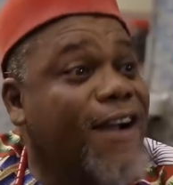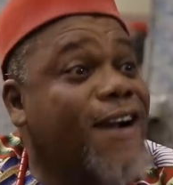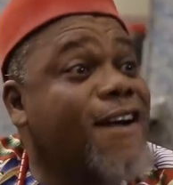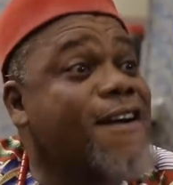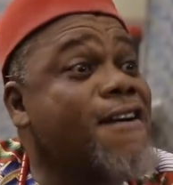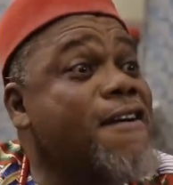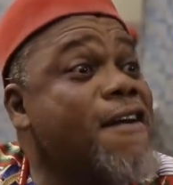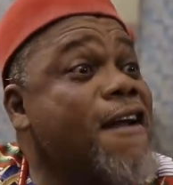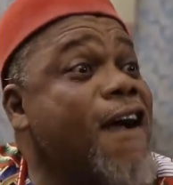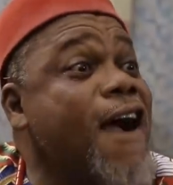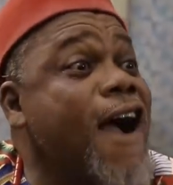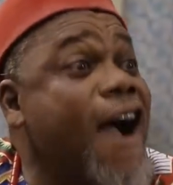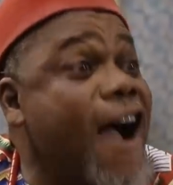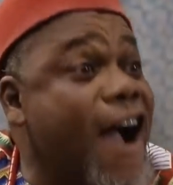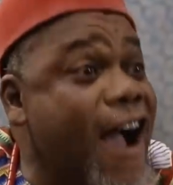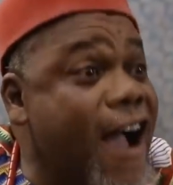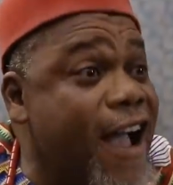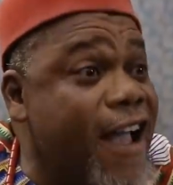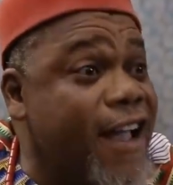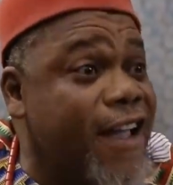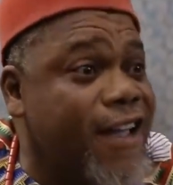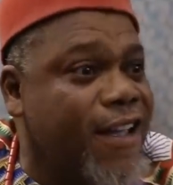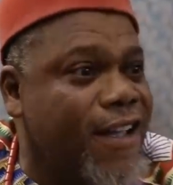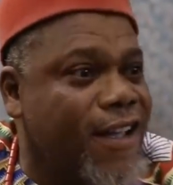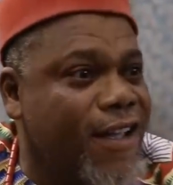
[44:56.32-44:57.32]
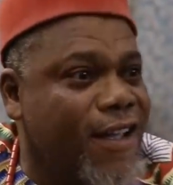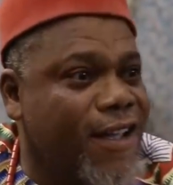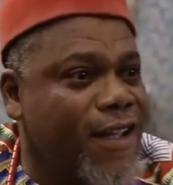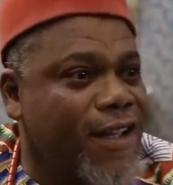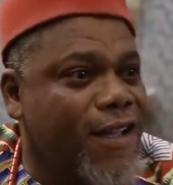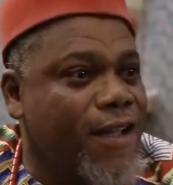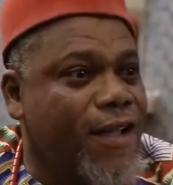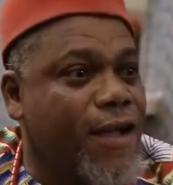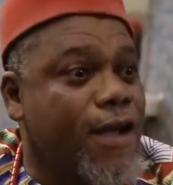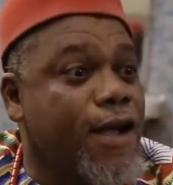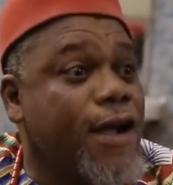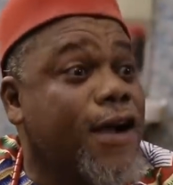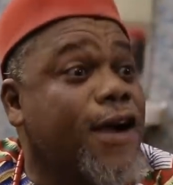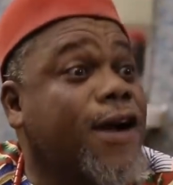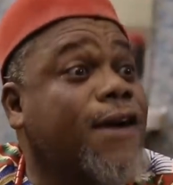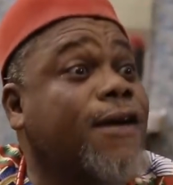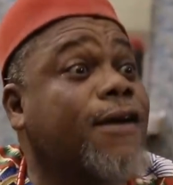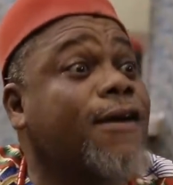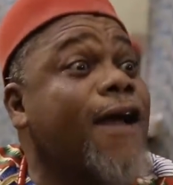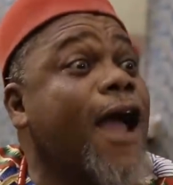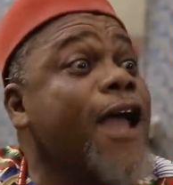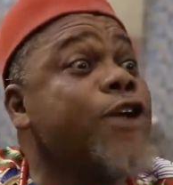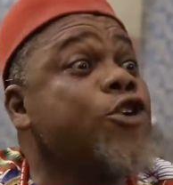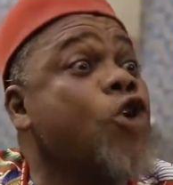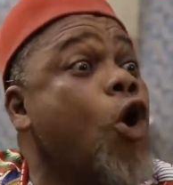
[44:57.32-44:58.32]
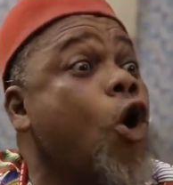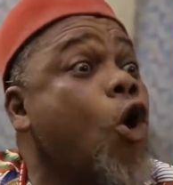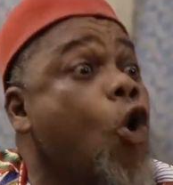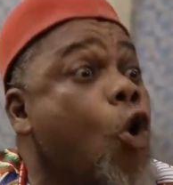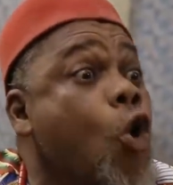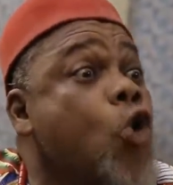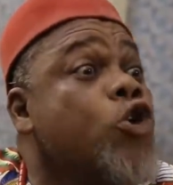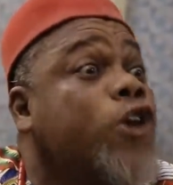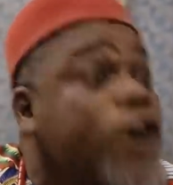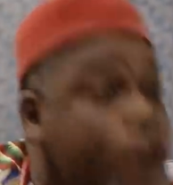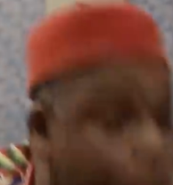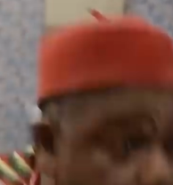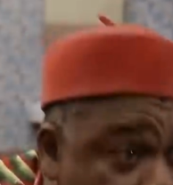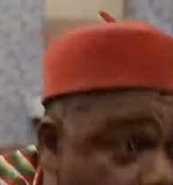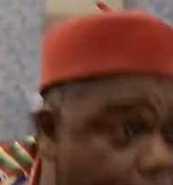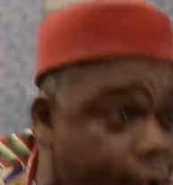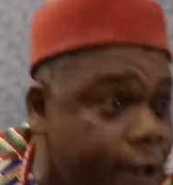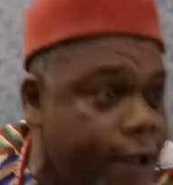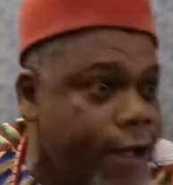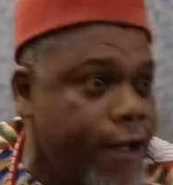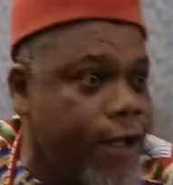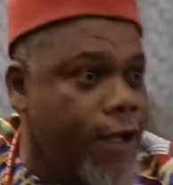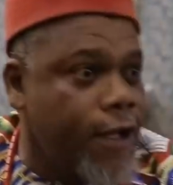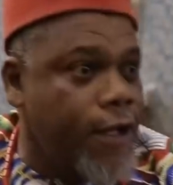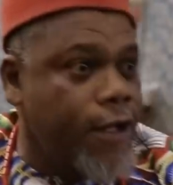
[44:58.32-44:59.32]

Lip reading: Cry. Cry your own cry.